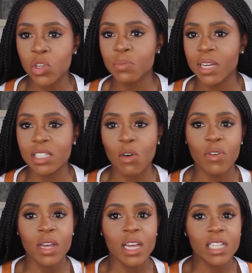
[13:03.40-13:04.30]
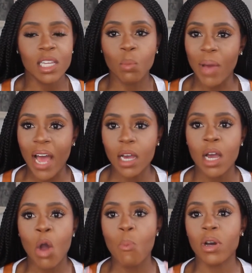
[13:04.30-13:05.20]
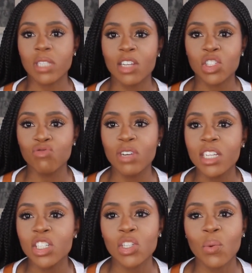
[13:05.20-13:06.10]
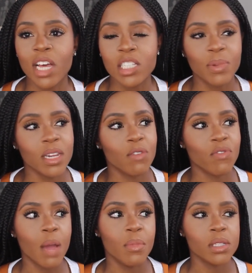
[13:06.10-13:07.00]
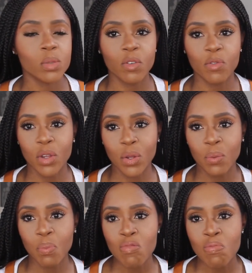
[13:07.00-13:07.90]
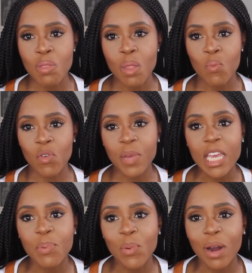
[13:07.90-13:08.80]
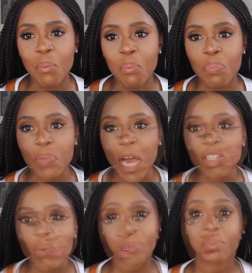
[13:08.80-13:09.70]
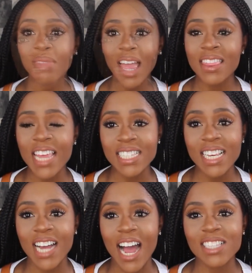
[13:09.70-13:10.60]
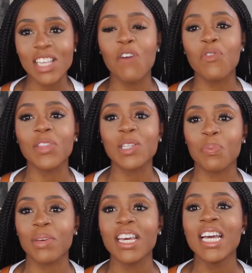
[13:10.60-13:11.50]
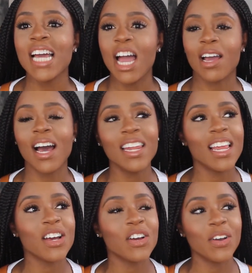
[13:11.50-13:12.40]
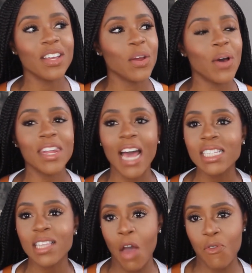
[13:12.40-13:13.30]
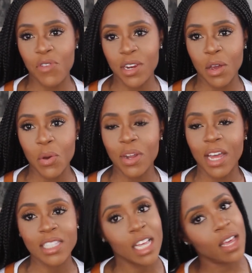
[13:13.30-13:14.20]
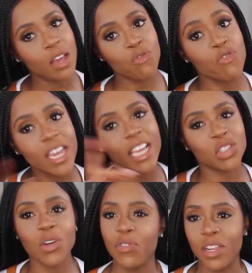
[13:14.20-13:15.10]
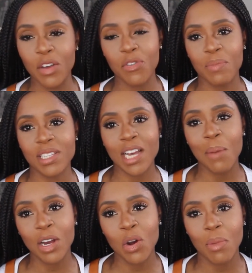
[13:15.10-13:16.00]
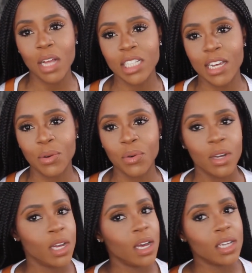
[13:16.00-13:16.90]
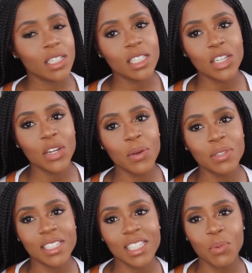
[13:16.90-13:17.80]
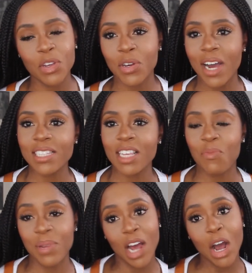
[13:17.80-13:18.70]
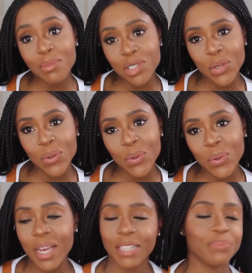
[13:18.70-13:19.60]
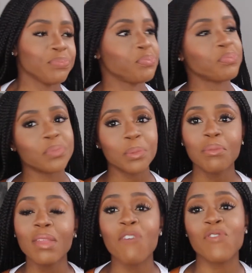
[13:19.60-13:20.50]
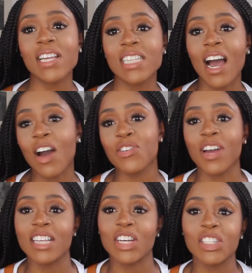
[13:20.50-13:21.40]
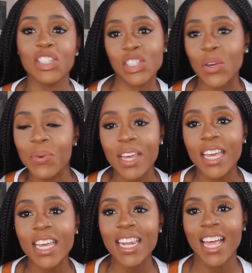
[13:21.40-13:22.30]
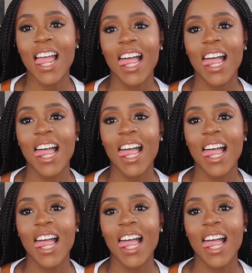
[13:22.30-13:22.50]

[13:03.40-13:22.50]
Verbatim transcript: pushing myself to the back because I really just don't like to be in environments with, you know, with people I'm I don't know. That's it guys. So I thought this would be a, kind of like a, you know, a nice video, a nice re-intro video for me to come back on my channel just, to, you know, to see what you guys have been up to, find out how you guys are doing